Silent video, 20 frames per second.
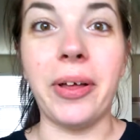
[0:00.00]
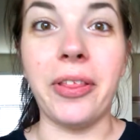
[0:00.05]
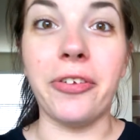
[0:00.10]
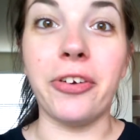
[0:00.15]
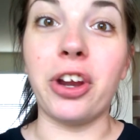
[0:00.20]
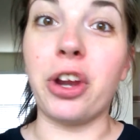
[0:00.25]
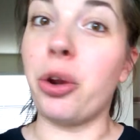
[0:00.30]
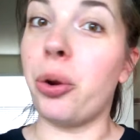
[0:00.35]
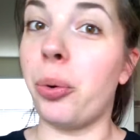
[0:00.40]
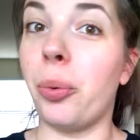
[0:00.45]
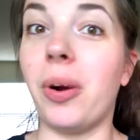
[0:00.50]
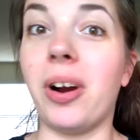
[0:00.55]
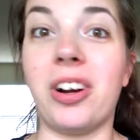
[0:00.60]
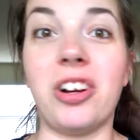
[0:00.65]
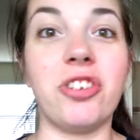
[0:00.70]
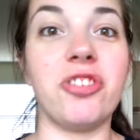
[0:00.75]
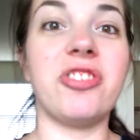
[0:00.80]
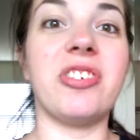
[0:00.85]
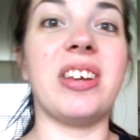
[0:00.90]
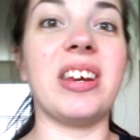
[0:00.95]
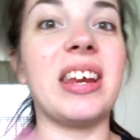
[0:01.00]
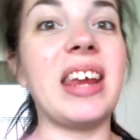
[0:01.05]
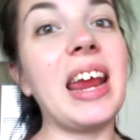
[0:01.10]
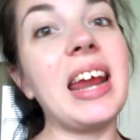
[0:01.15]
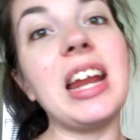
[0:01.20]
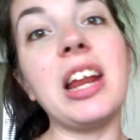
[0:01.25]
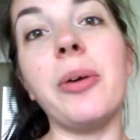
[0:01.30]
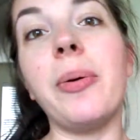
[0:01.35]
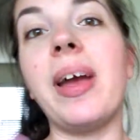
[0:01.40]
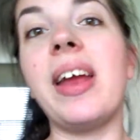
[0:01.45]
whether you are interested in
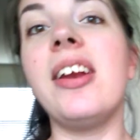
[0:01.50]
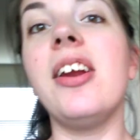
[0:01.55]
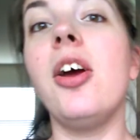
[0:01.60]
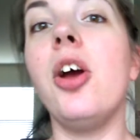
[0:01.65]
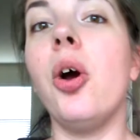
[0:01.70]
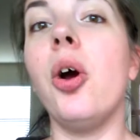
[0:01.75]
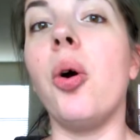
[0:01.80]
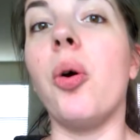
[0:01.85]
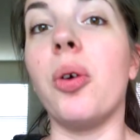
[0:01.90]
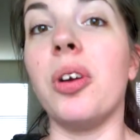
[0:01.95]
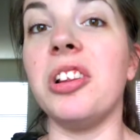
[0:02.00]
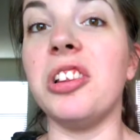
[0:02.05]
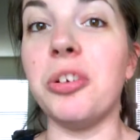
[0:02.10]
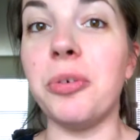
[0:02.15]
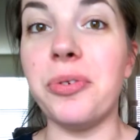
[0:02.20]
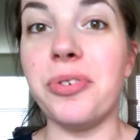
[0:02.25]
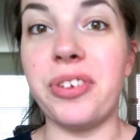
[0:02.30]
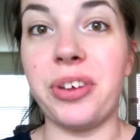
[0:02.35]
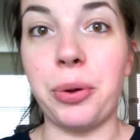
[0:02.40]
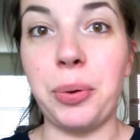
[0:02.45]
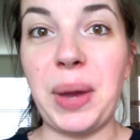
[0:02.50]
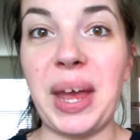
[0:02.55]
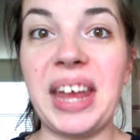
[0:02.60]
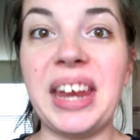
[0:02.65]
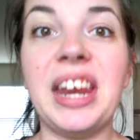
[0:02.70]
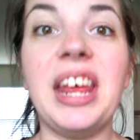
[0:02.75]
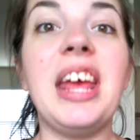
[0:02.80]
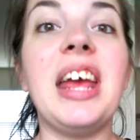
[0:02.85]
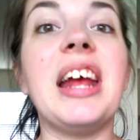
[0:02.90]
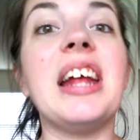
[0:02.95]
gaining weight or losing
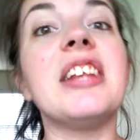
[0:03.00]
weight.